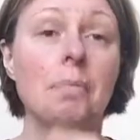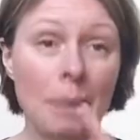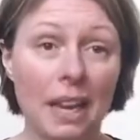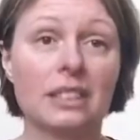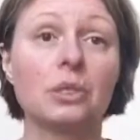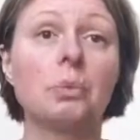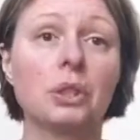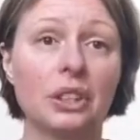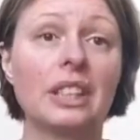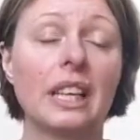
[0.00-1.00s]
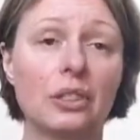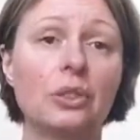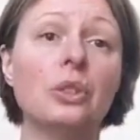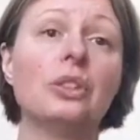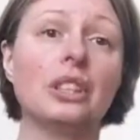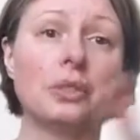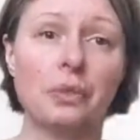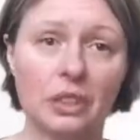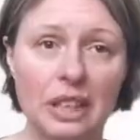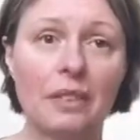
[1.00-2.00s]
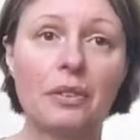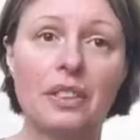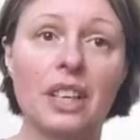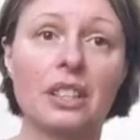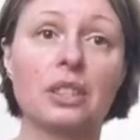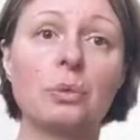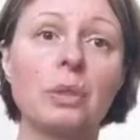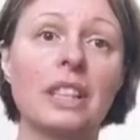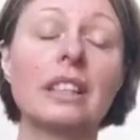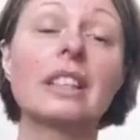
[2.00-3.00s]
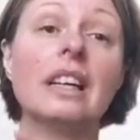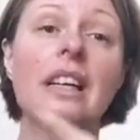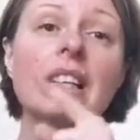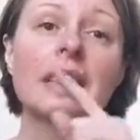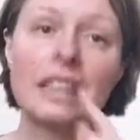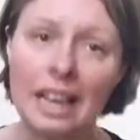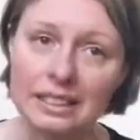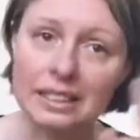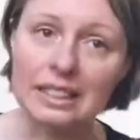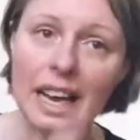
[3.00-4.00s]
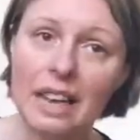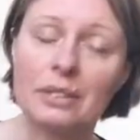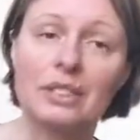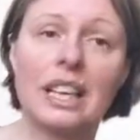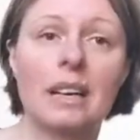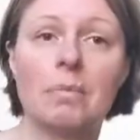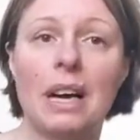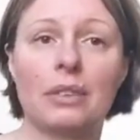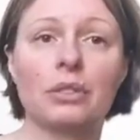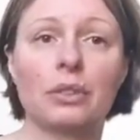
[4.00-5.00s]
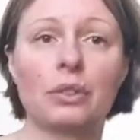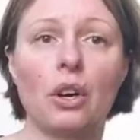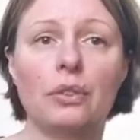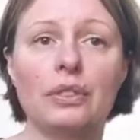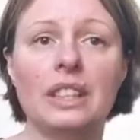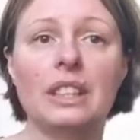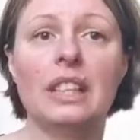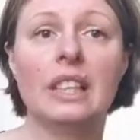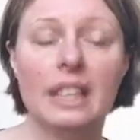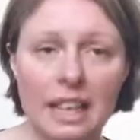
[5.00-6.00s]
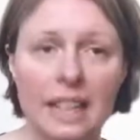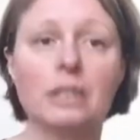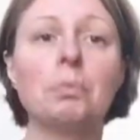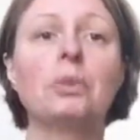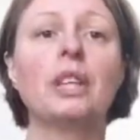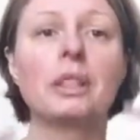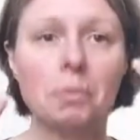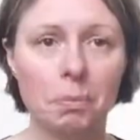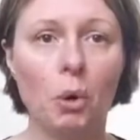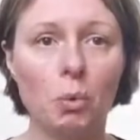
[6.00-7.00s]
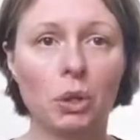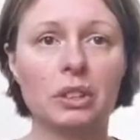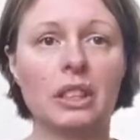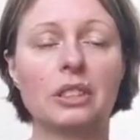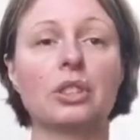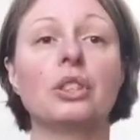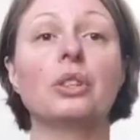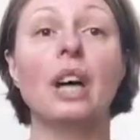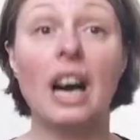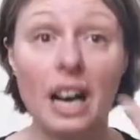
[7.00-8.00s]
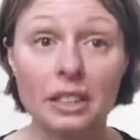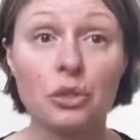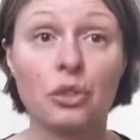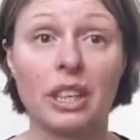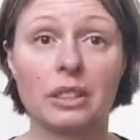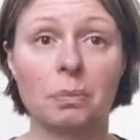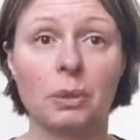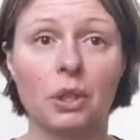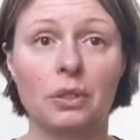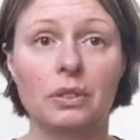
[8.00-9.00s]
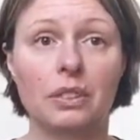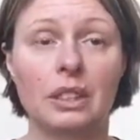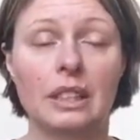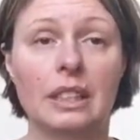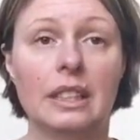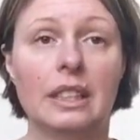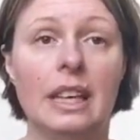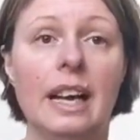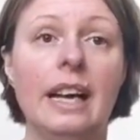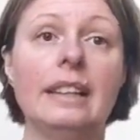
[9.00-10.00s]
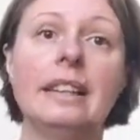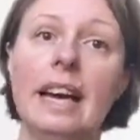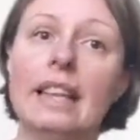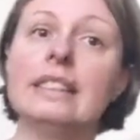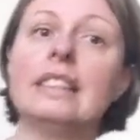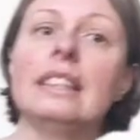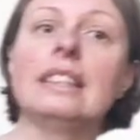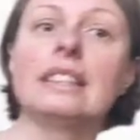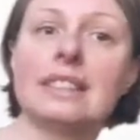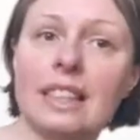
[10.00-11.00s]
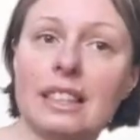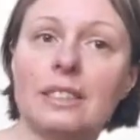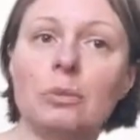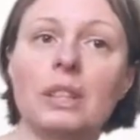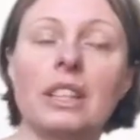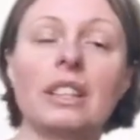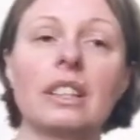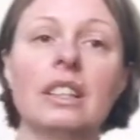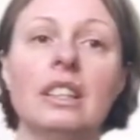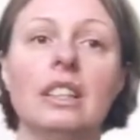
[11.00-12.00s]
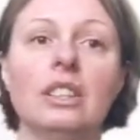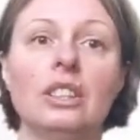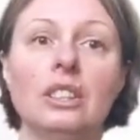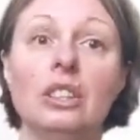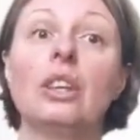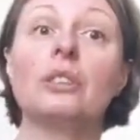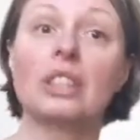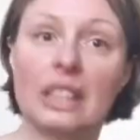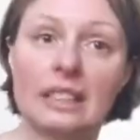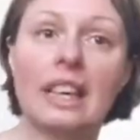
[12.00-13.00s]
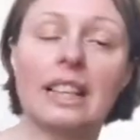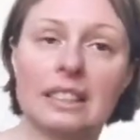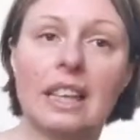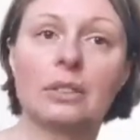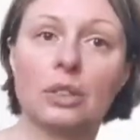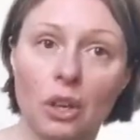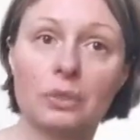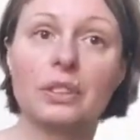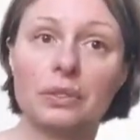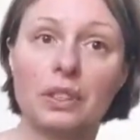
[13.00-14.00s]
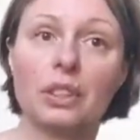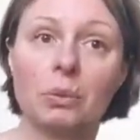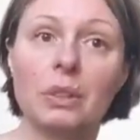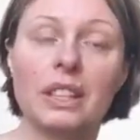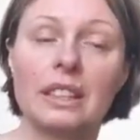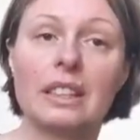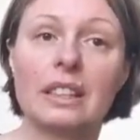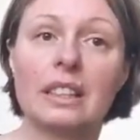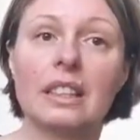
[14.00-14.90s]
But what you can do is, for that first week, cut down the amount of coffee and drink more water, so you hydrate more. And then in the second week, you know, you can cut out coffee for a week,